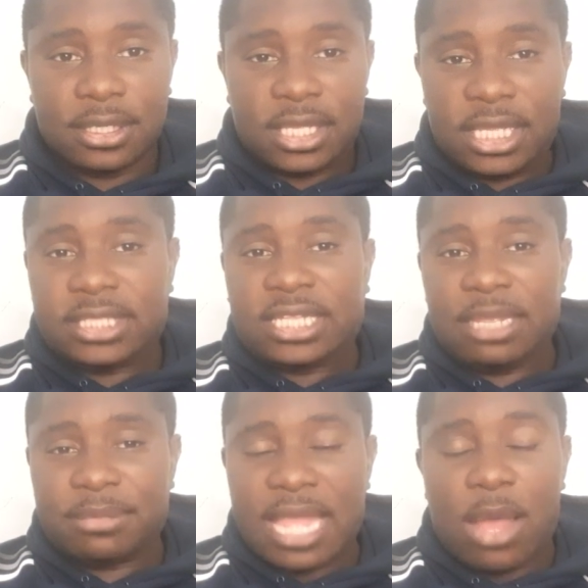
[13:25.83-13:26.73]
He
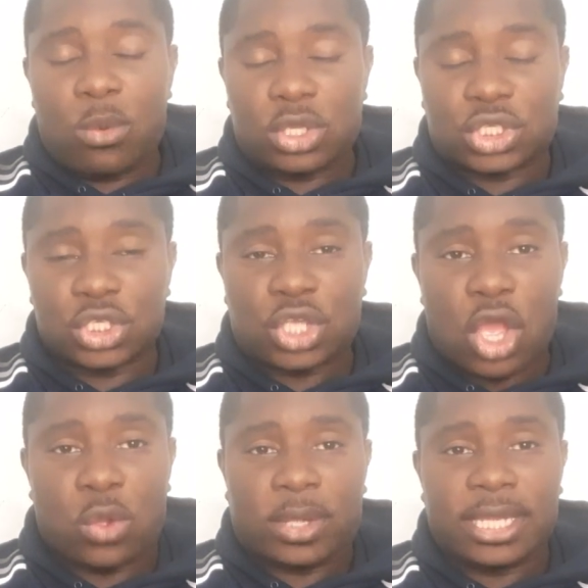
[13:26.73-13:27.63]
deep down wants to
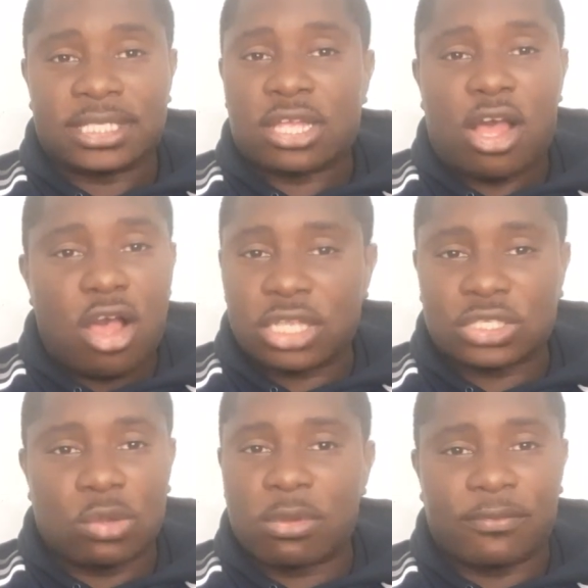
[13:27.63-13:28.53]
go. His
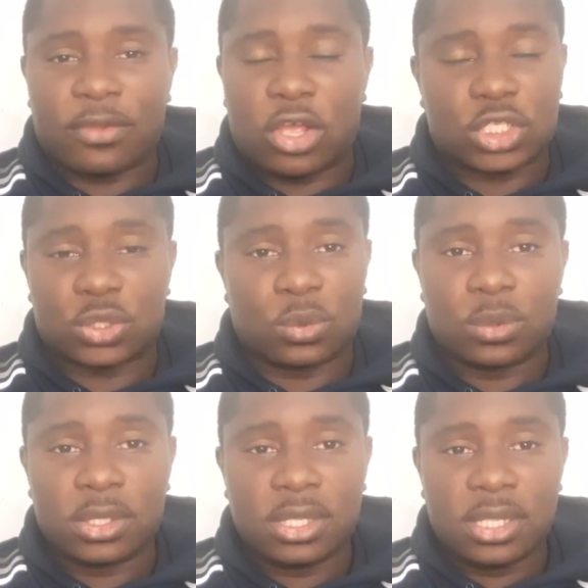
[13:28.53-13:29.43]
heart's not with Arsenal.